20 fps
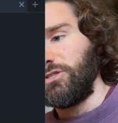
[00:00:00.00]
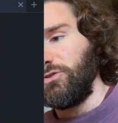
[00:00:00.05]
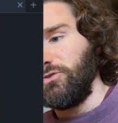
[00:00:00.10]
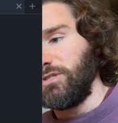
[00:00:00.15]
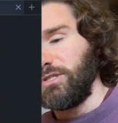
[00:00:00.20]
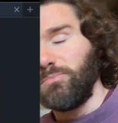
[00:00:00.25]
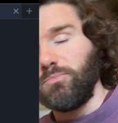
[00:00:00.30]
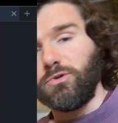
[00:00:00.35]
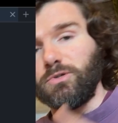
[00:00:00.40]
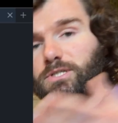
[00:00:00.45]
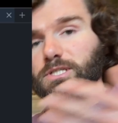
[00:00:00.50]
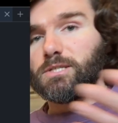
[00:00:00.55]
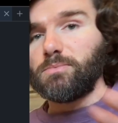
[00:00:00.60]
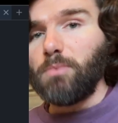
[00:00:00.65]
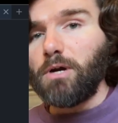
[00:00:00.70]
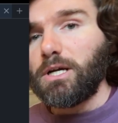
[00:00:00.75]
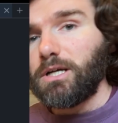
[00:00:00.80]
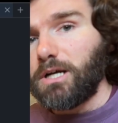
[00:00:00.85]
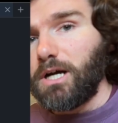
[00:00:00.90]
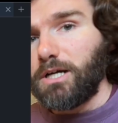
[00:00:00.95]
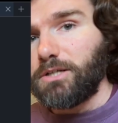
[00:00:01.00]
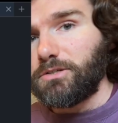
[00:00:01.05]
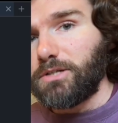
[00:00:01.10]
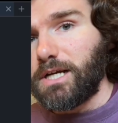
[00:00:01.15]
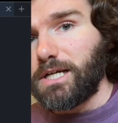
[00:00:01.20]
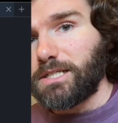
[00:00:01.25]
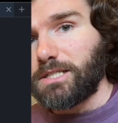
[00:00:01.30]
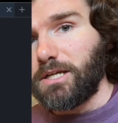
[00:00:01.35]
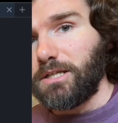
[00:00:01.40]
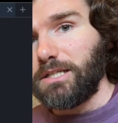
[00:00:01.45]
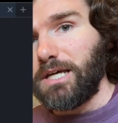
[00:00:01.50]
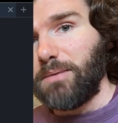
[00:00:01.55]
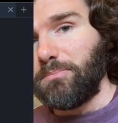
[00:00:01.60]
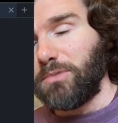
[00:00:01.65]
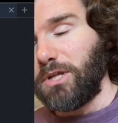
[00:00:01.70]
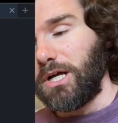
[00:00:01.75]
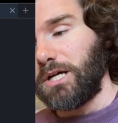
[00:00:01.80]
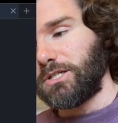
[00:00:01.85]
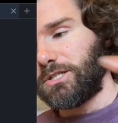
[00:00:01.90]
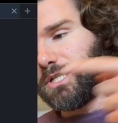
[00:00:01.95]
to support smart contracts on that
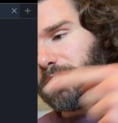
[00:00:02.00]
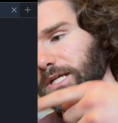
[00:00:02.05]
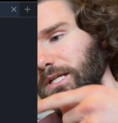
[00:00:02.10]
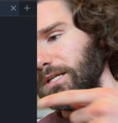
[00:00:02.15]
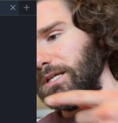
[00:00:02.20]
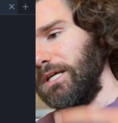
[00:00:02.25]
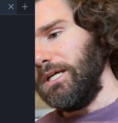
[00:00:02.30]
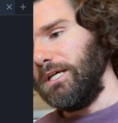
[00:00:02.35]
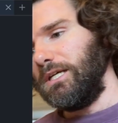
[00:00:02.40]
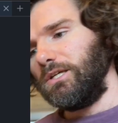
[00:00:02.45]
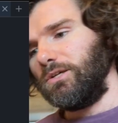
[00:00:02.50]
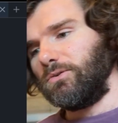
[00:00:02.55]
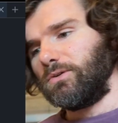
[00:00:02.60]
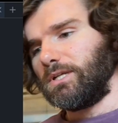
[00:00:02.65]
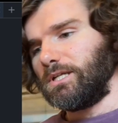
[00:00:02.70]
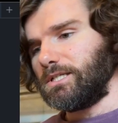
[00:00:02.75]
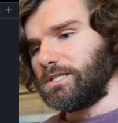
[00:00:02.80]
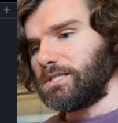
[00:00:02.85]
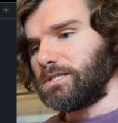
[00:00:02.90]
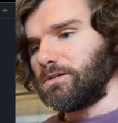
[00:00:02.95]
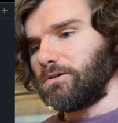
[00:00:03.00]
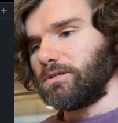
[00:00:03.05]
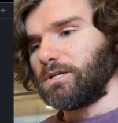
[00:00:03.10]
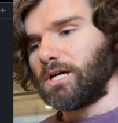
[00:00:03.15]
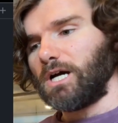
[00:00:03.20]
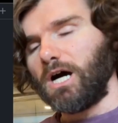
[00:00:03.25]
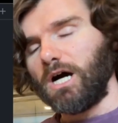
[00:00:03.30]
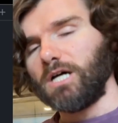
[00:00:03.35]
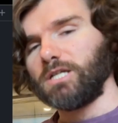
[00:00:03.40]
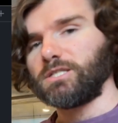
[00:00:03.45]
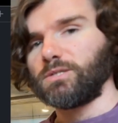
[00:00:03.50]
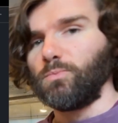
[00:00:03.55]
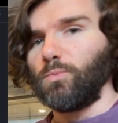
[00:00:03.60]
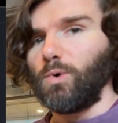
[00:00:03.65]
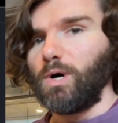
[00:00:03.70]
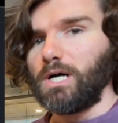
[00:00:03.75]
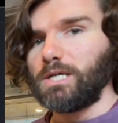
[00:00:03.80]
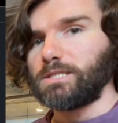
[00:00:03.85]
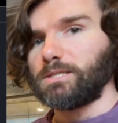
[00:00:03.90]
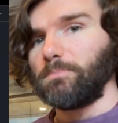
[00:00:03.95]
blockchain, you can install the
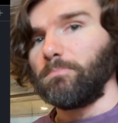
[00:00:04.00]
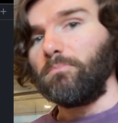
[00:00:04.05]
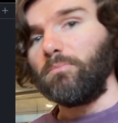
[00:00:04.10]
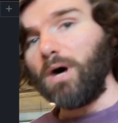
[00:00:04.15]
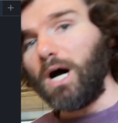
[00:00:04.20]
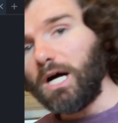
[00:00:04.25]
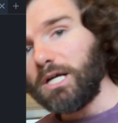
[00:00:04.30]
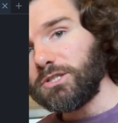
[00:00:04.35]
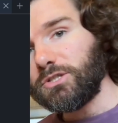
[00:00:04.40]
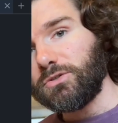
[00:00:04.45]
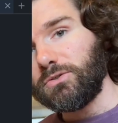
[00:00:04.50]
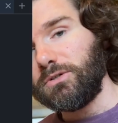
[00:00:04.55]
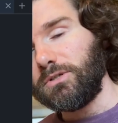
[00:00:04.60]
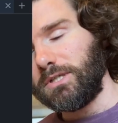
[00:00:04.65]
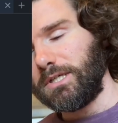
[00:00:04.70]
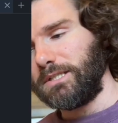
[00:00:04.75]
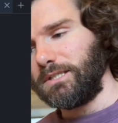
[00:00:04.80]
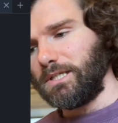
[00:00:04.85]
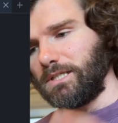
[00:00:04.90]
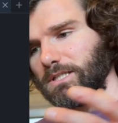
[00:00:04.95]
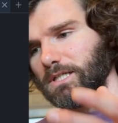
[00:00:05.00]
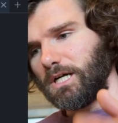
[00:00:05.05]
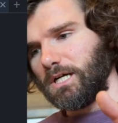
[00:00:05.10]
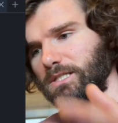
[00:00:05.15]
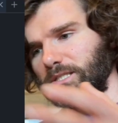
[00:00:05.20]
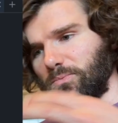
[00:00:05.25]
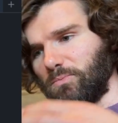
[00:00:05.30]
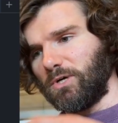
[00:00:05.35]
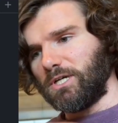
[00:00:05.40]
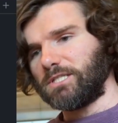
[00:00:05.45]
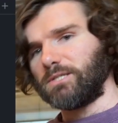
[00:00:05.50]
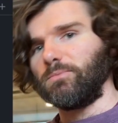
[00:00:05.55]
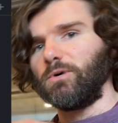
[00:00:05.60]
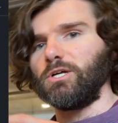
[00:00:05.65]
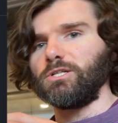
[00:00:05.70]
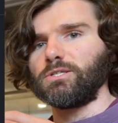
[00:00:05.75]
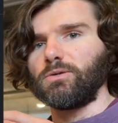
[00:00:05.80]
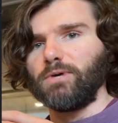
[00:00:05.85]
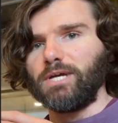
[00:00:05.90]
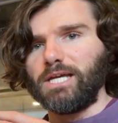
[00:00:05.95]
CosmWasm module, and then CosmWasm
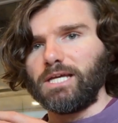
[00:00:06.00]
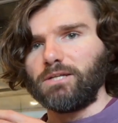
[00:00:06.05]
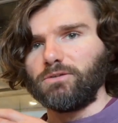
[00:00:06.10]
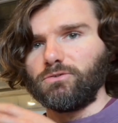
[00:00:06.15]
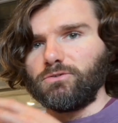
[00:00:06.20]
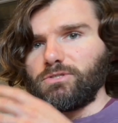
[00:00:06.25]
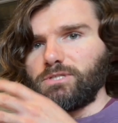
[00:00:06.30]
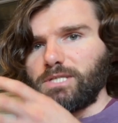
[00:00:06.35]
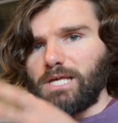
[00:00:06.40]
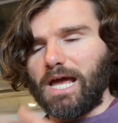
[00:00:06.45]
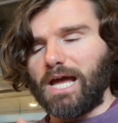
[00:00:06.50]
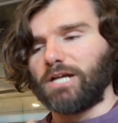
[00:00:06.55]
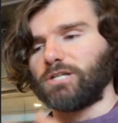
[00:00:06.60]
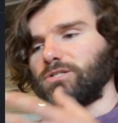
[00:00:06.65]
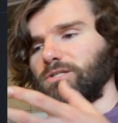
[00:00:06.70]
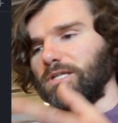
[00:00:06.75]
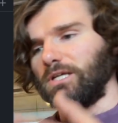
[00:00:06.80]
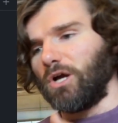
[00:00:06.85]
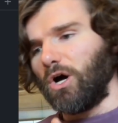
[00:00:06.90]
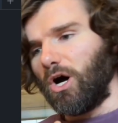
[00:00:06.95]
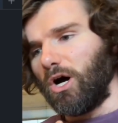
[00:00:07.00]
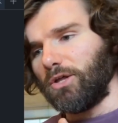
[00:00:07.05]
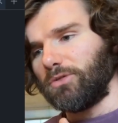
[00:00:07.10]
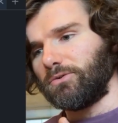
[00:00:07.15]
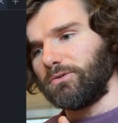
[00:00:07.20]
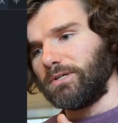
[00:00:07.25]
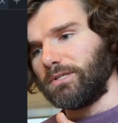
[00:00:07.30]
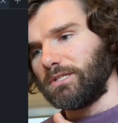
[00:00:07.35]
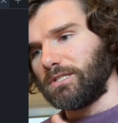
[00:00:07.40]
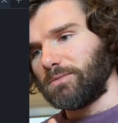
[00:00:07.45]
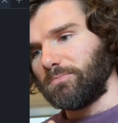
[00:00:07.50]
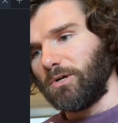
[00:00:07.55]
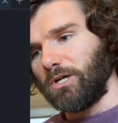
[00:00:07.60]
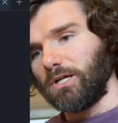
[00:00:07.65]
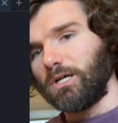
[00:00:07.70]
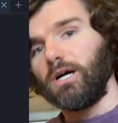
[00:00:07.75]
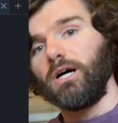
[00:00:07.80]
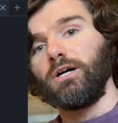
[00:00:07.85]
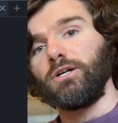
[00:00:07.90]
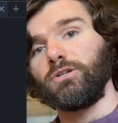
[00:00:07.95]
also handles actually authoring the smart
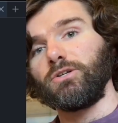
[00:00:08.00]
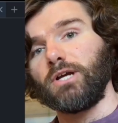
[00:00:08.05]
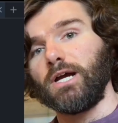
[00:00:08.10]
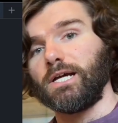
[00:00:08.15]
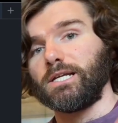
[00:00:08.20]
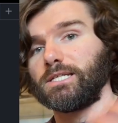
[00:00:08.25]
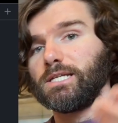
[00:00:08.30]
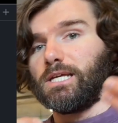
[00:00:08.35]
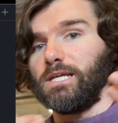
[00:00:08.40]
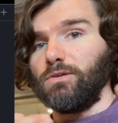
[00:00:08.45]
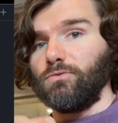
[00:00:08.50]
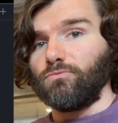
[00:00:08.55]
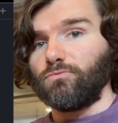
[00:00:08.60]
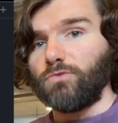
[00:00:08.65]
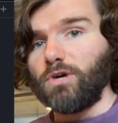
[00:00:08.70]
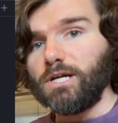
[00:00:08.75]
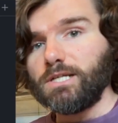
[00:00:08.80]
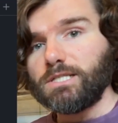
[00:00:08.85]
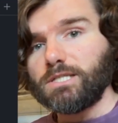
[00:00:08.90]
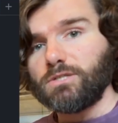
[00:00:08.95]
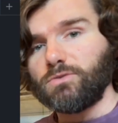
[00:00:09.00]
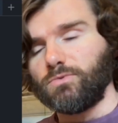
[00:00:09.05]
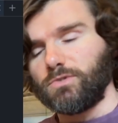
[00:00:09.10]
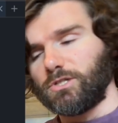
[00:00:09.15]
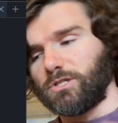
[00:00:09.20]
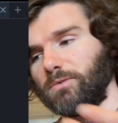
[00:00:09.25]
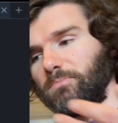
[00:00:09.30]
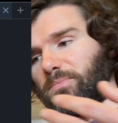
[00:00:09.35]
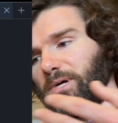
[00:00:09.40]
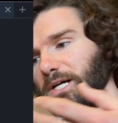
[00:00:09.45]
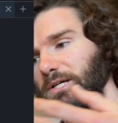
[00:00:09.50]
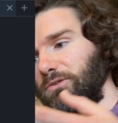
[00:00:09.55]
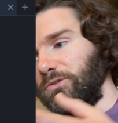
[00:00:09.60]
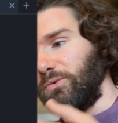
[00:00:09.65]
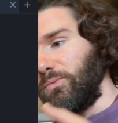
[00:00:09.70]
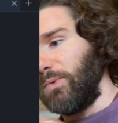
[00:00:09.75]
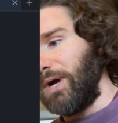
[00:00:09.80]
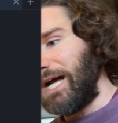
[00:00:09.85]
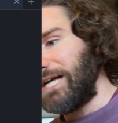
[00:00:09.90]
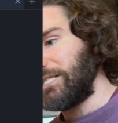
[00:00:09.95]
contracts in Rust, which compile to
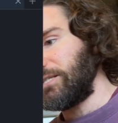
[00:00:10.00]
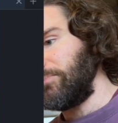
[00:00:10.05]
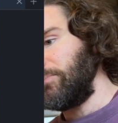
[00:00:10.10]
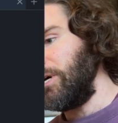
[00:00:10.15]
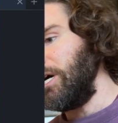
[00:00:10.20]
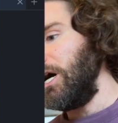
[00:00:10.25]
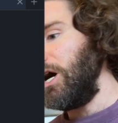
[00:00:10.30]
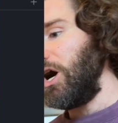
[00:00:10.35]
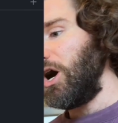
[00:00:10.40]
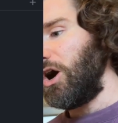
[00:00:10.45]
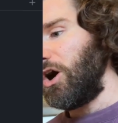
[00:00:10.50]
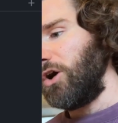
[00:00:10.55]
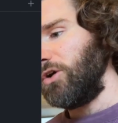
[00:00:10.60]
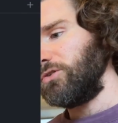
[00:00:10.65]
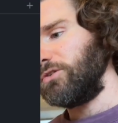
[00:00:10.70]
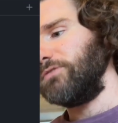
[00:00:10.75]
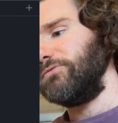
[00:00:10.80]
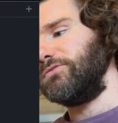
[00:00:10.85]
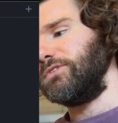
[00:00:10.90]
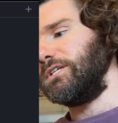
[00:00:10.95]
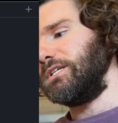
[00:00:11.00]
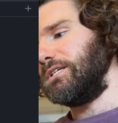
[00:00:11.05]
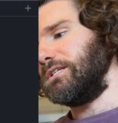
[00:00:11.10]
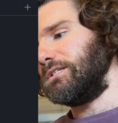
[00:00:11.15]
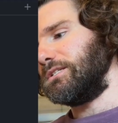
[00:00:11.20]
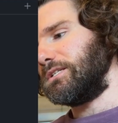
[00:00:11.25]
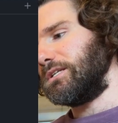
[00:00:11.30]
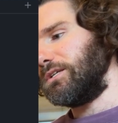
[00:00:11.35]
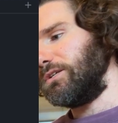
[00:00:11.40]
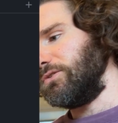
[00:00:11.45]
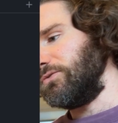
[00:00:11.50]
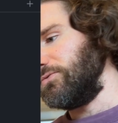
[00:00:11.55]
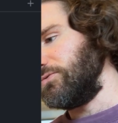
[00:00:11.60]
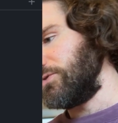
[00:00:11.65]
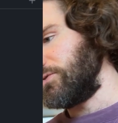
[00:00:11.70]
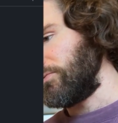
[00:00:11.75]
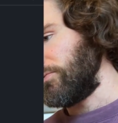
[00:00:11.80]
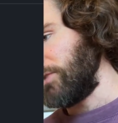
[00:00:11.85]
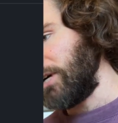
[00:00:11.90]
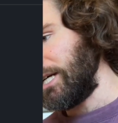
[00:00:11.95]
Wasm. All of these
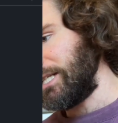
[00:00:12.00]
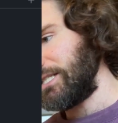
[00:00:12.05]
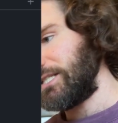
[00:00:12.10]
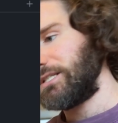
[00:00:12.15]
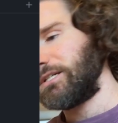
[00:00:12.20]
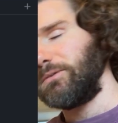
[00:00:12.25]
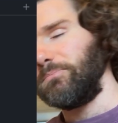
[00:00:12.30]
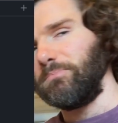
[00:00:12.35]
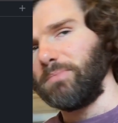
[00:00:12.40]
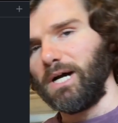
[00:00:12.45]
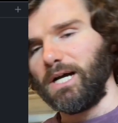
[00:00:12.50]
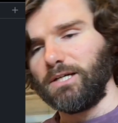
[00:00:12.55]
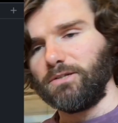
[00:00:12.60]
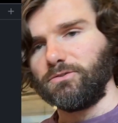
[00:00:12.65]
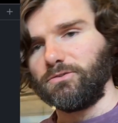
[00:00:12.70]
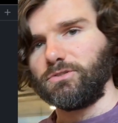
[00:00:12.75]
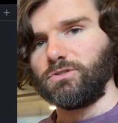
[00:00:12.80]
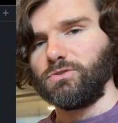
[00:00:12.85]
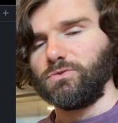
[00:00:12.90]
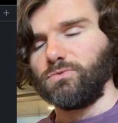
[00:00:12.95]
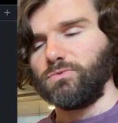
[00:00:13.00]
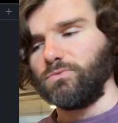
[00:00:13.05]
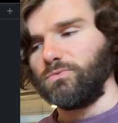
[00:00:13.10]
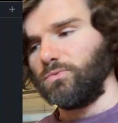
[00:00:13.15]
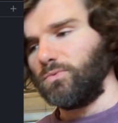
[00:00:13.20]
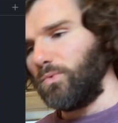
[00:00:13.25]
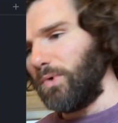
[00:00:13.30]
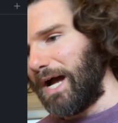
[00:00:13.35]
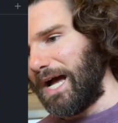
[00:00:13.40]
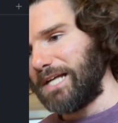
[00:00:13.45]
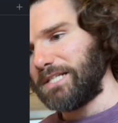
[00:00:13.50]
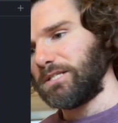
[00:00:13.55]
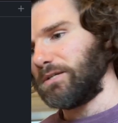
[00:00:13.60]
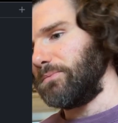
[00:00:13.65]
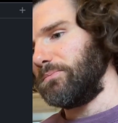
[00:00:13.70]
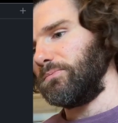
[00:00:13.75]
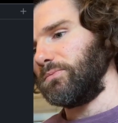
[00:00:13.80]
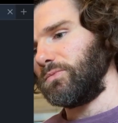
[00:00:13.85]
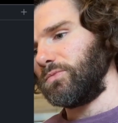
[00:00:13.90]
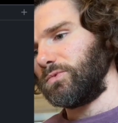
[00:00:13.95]
use Rust compiled to
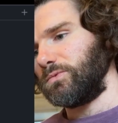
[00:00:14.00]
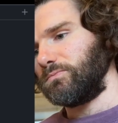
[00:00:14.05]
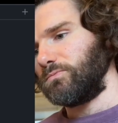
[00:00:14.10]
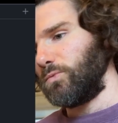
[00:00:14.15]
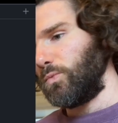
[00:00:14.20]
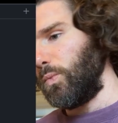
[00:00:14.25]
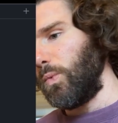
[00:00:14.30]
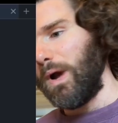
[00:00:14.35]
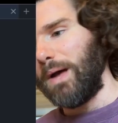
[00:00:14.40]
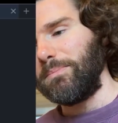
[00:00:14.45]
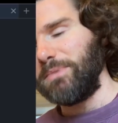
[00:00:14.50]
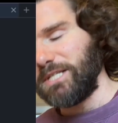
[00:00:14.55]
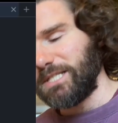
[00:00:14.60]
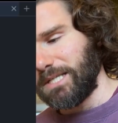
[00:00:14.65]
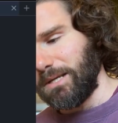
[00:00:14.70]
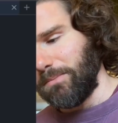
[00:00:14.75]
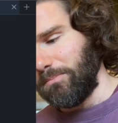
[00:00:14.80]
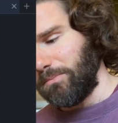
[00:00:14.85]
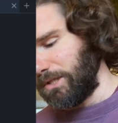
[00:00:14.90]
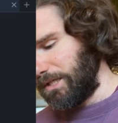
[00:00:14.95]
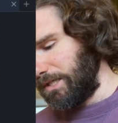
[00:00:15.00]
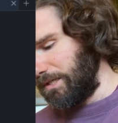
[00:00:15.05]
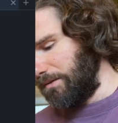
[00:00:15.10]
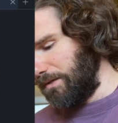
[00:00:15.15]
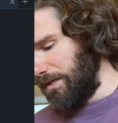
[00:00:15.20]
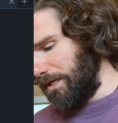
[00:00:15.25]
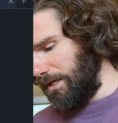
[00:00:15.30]
Wasm, WebAssembly,